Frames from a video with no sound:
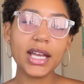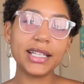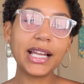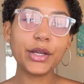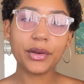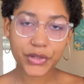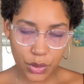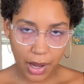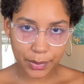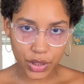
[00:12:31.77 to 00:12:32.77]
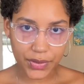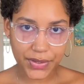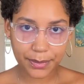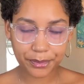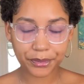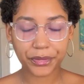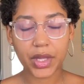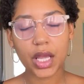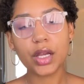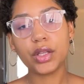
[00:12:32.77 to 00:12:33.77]
Now you have 2 options.
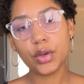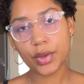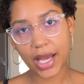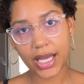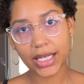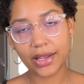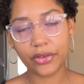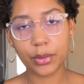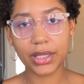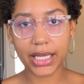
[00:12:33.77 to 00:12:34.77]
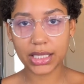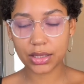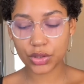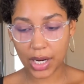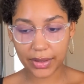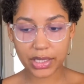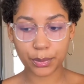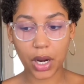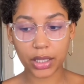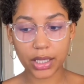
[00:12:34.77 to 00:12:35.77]
You can, if you would like to try these
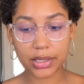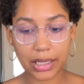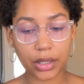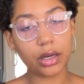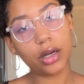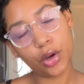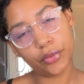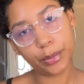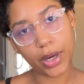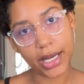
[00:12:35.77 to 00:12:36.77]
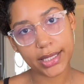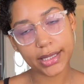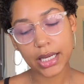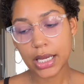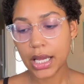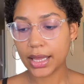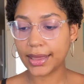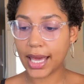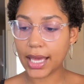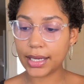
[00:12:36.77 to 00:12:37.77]
products that are overpriced,
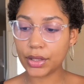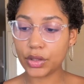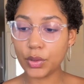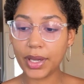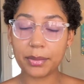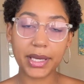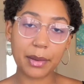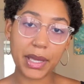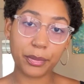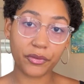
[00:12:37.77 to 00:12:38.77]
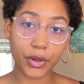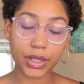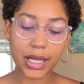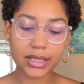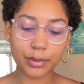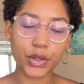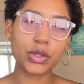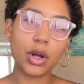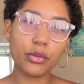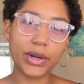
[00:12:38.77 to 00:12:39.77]
then you can become a preferred customer.
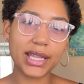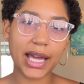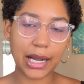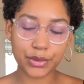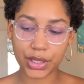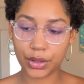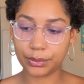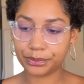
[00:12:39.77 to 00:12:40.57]
So I'll read that out to you.